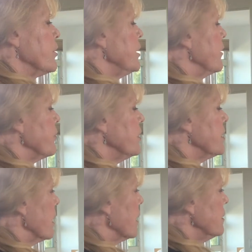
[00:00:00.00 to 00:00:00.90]
different
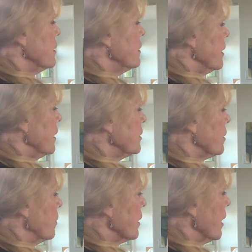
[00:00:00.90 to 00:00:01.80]
sizes, it's
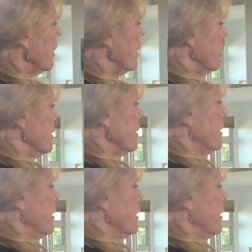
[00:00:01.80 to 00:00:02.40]
okay.